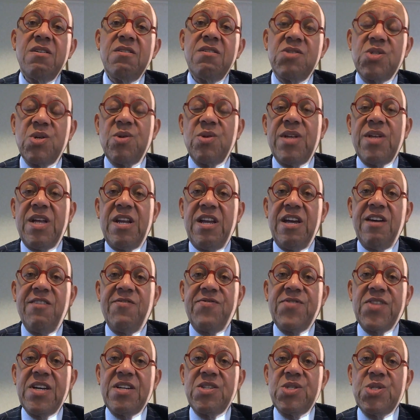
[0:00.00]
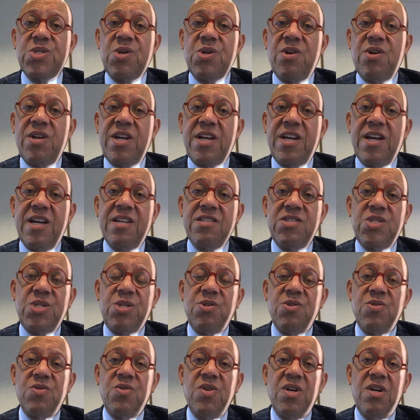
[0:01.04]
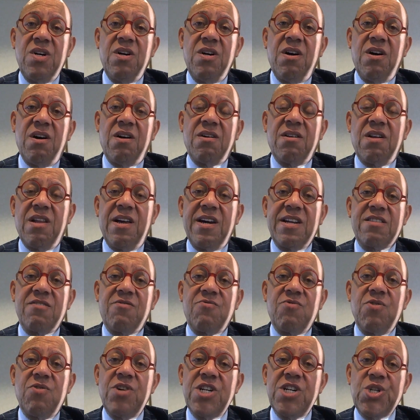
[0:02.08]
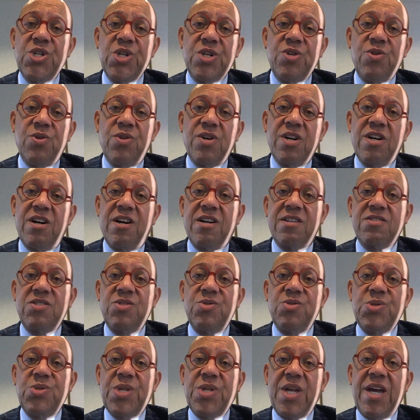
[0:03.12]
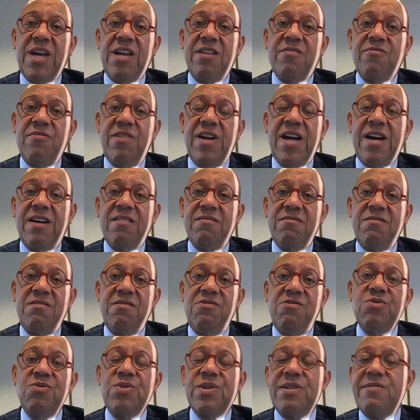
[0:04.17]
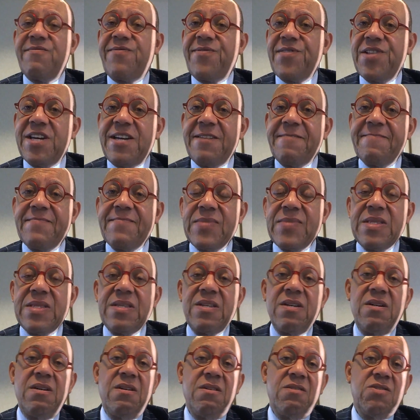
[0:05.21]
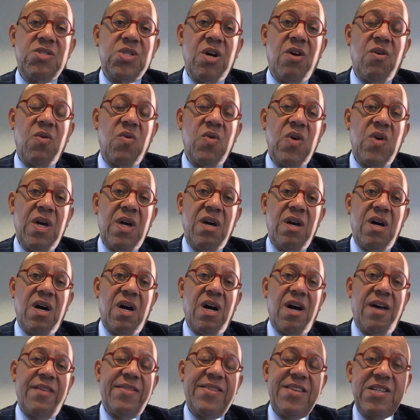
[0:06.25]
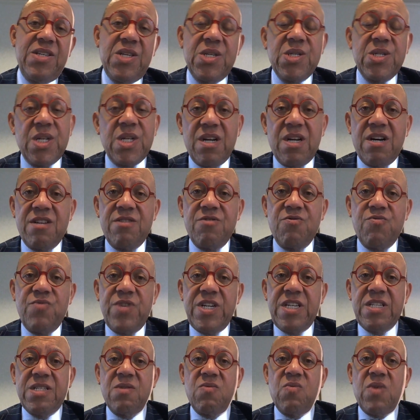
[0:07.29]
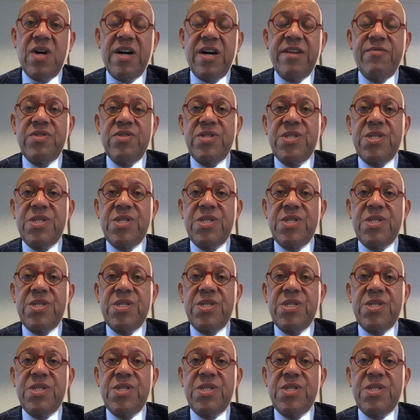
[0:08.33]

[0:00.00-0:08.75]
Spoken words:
so that if things turn against you, unlike the Russian oligarchs who stayed around, you can flee. So this is another reason why we